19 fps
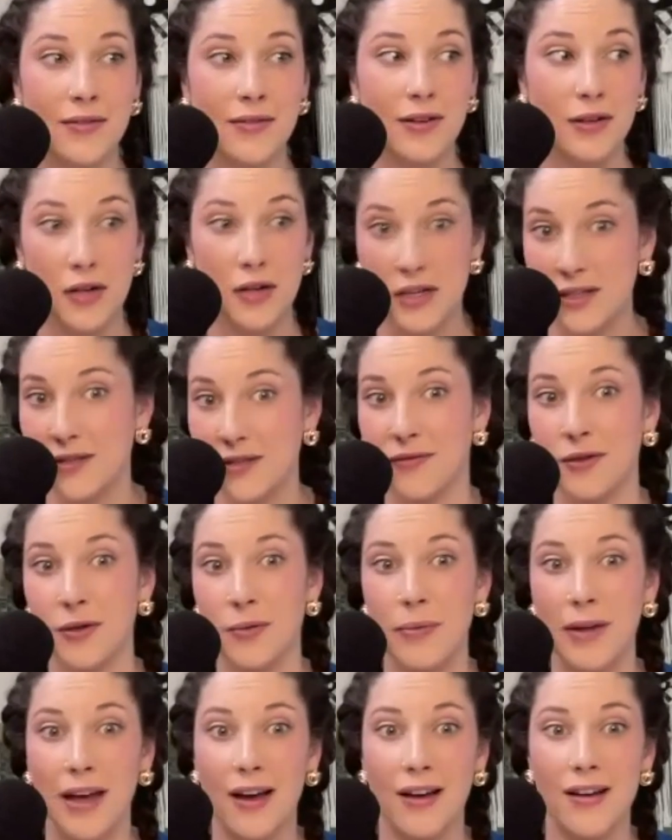
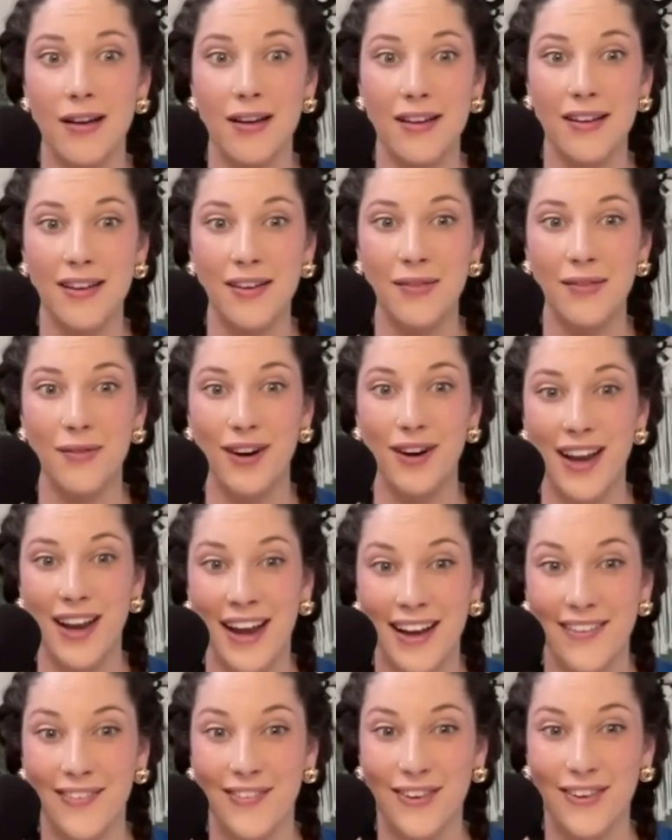claustrophobia,
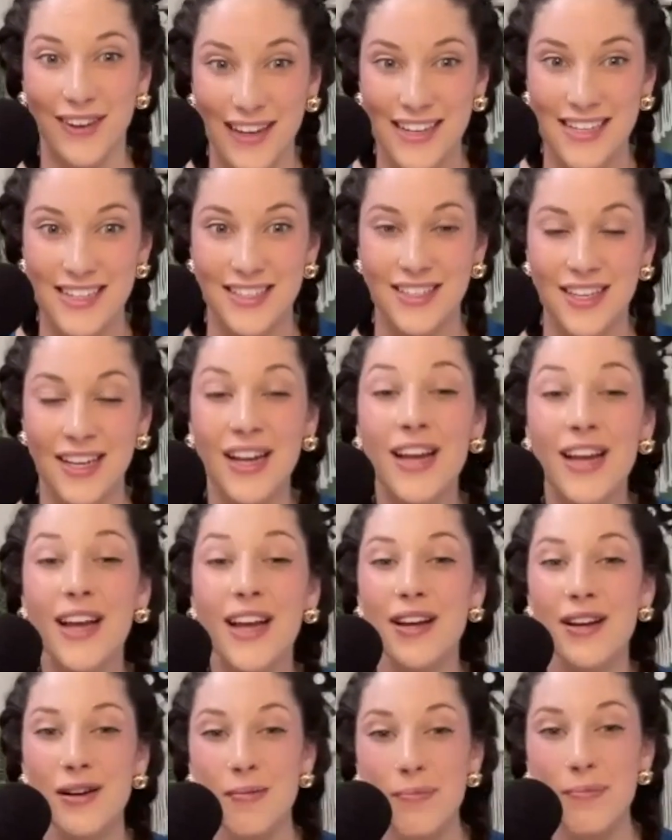whatever it is.
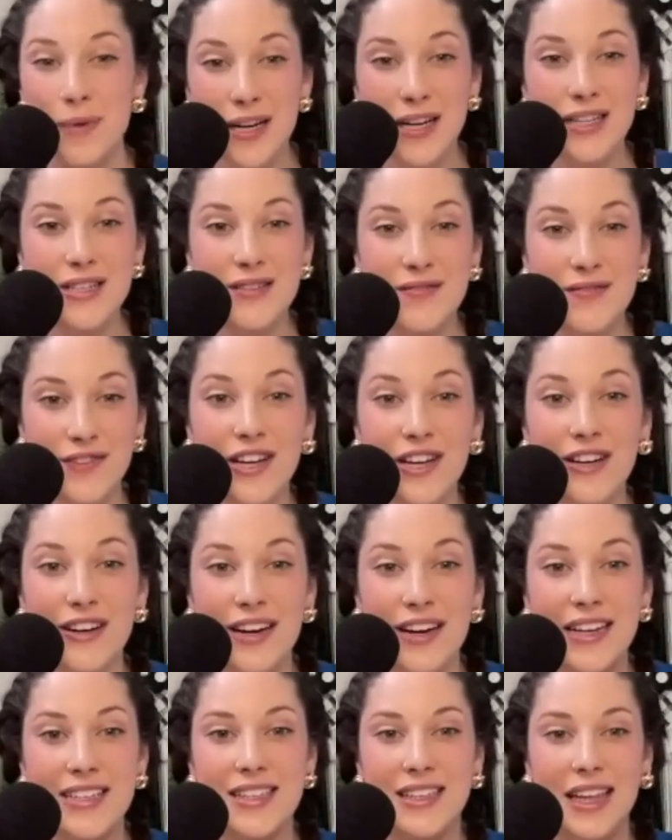Your biggest fear
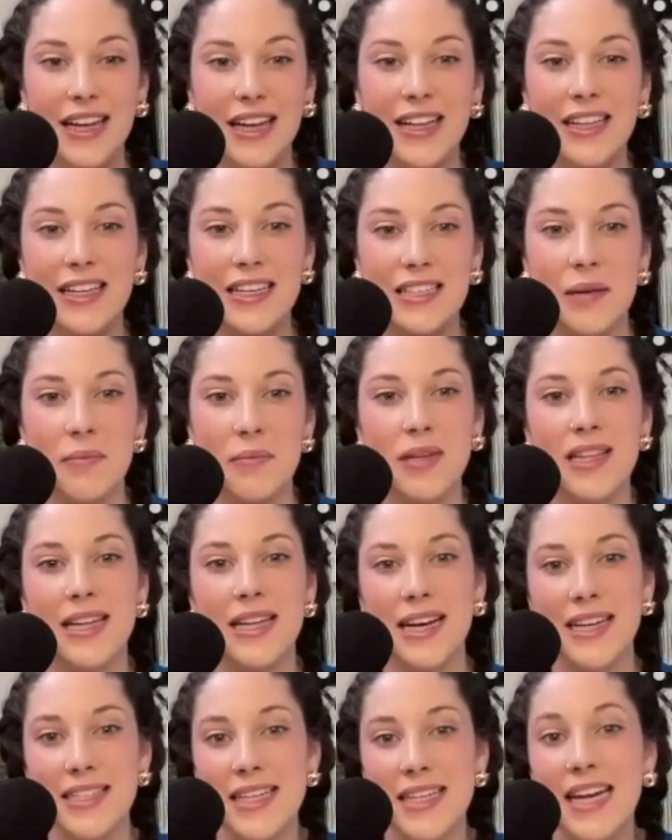is likely something that
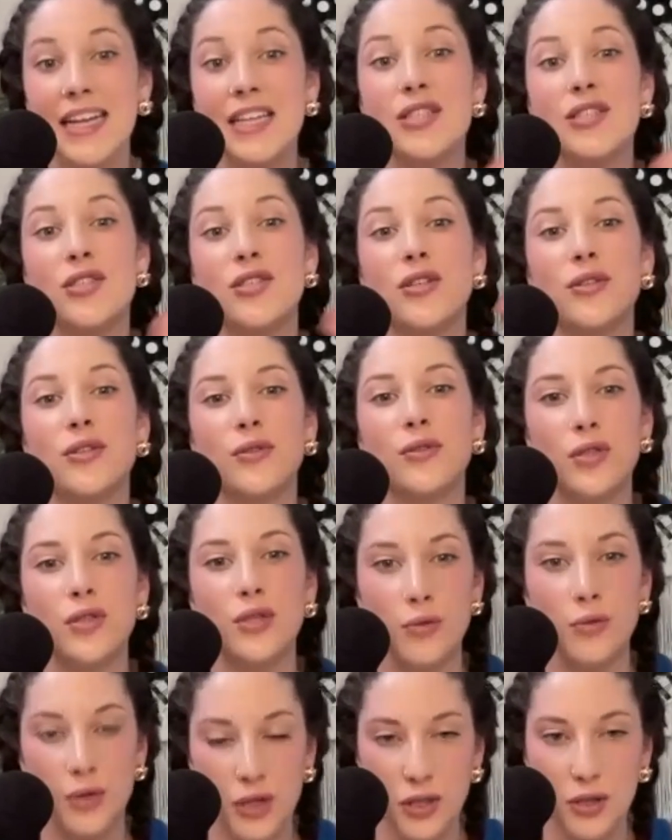is external to
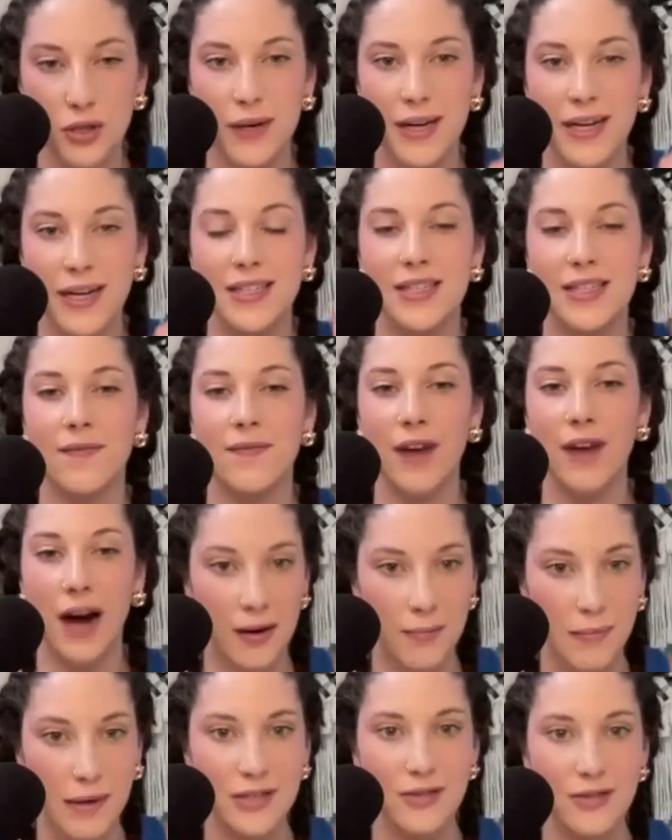you. It is an
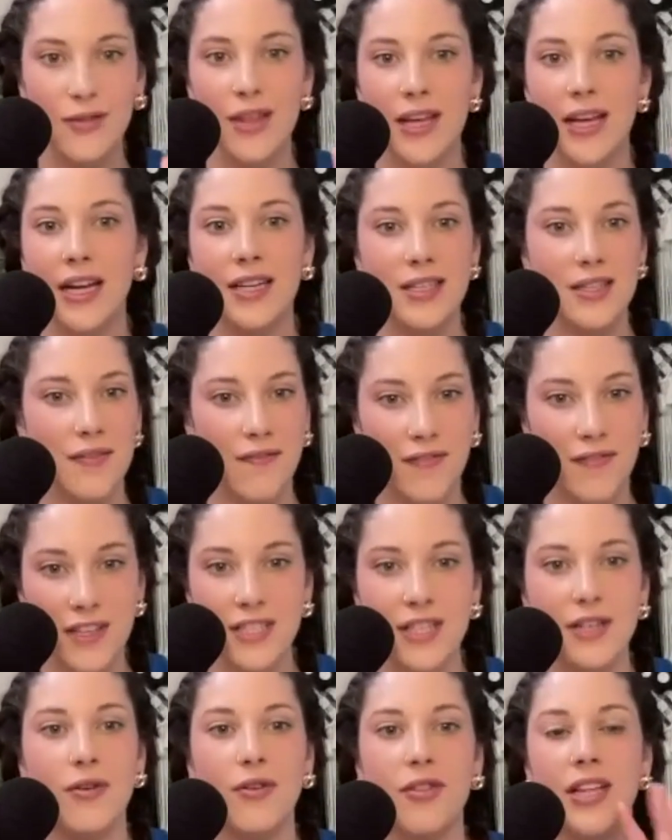environmental thing. It is a
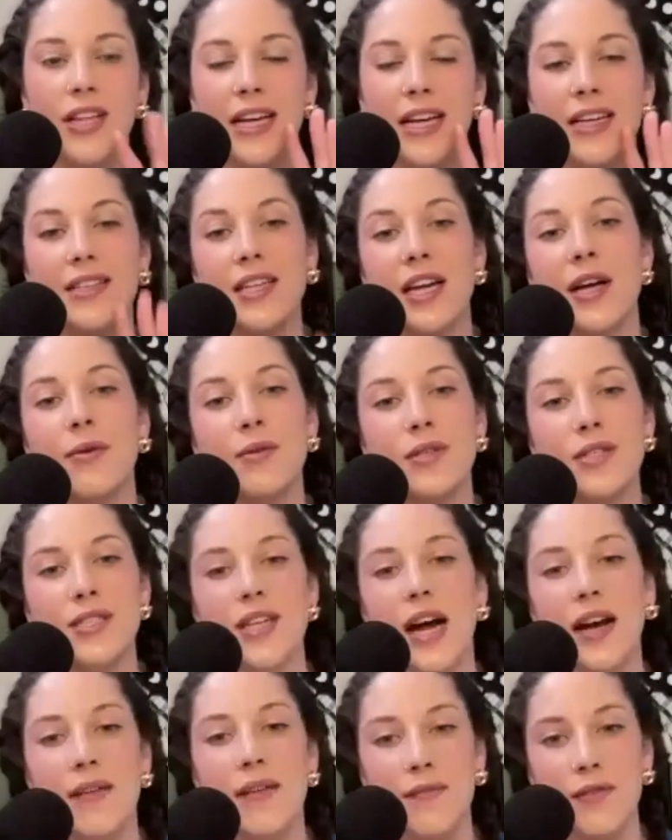physical thing that is
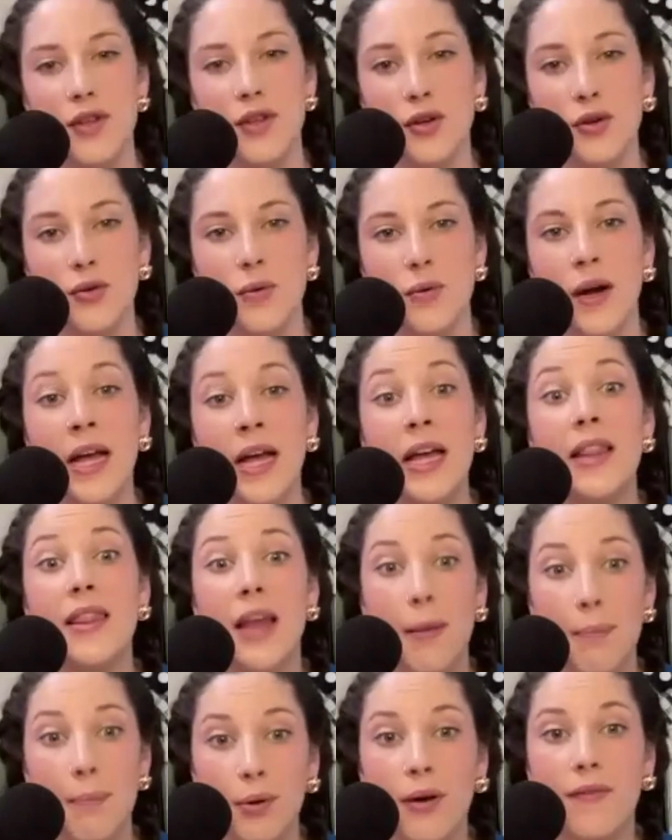outside of you
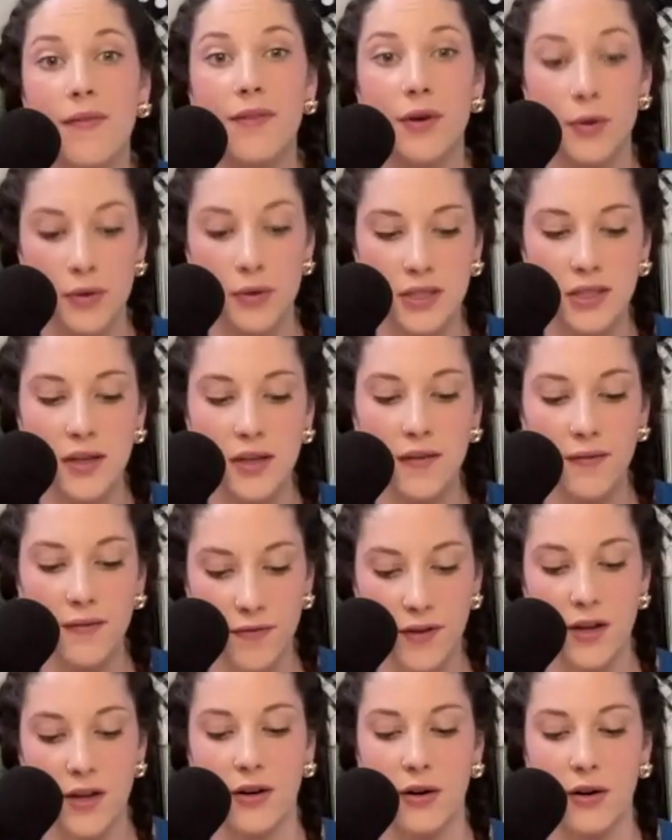that provokes
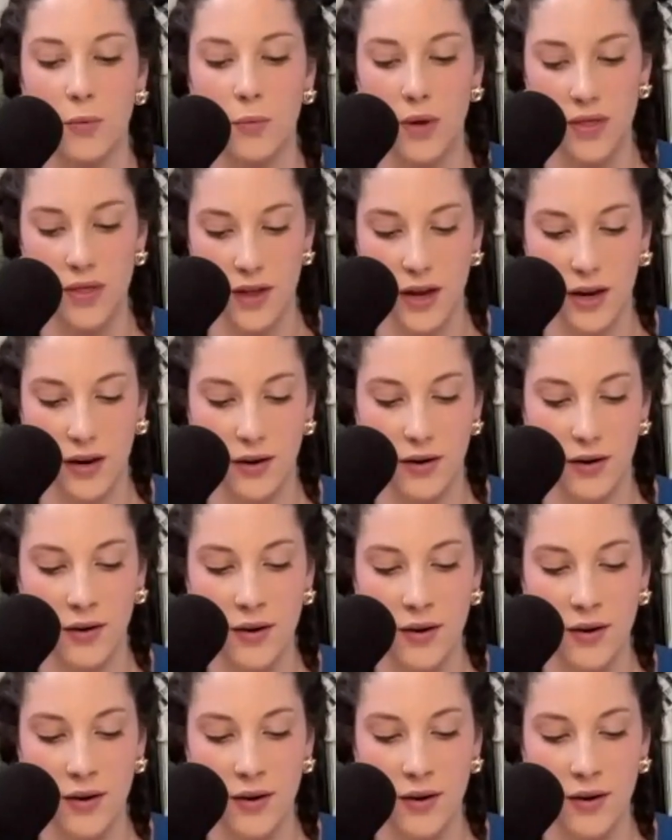fear within.